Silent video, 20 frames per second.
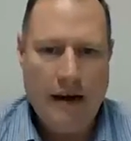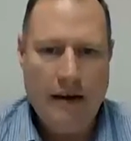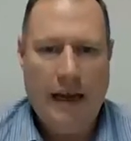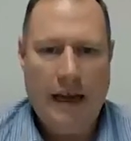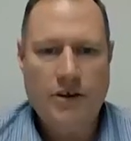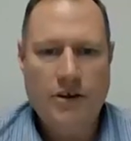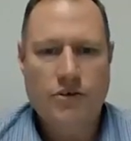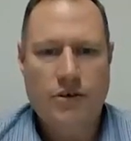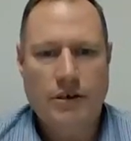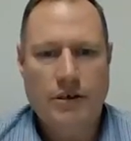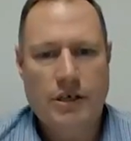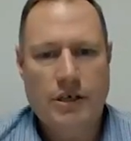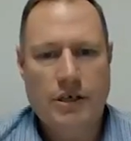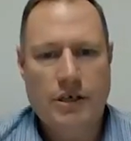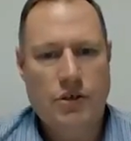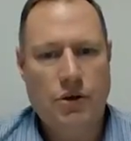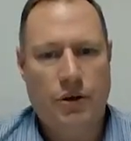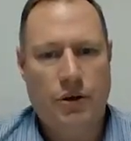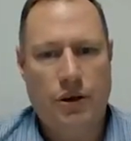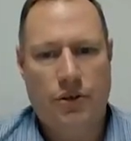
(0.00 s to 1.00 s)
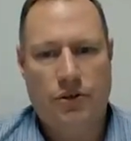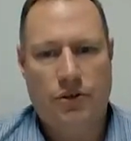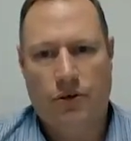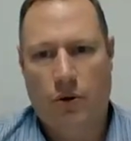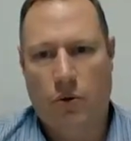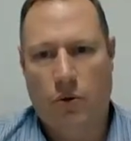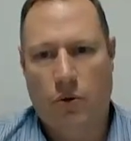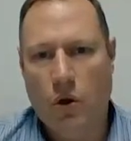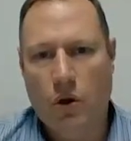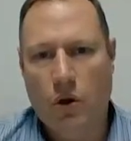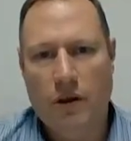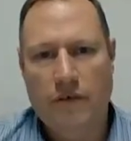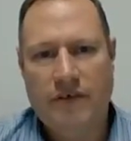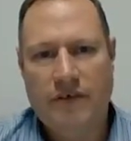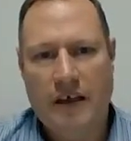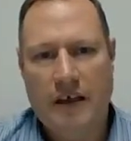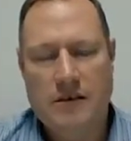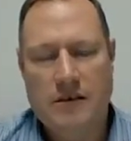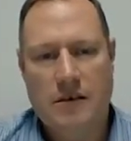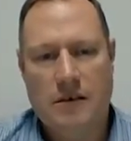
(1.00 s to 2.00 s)
So again, Adrian just took you through
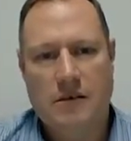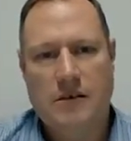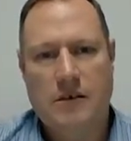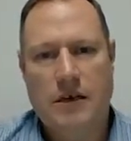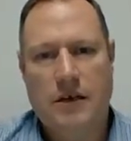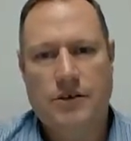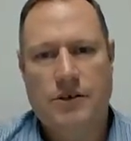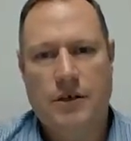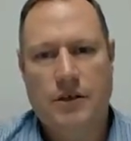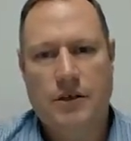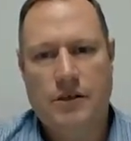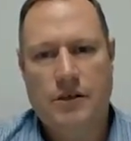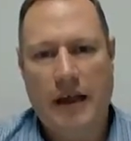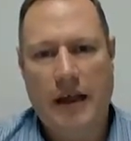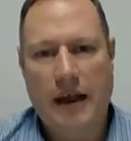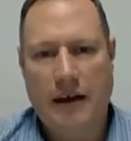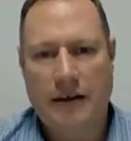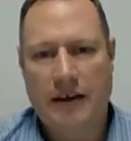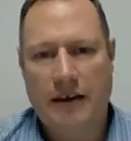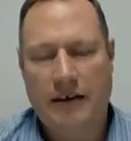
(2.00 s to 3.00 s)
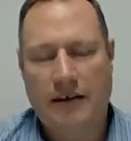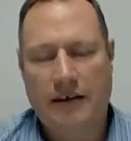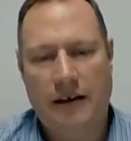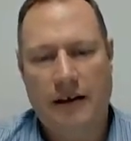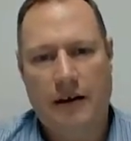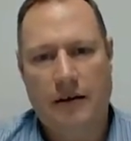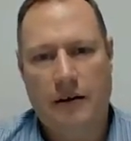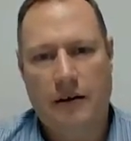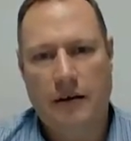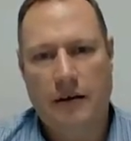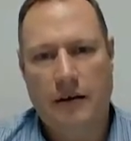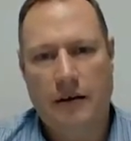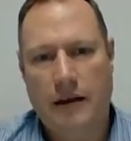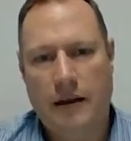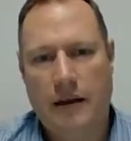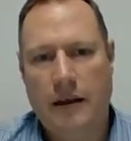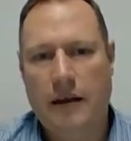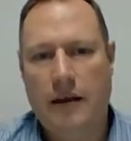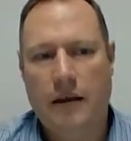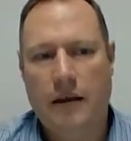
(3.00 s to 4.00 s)
all of these concessions. They are detailed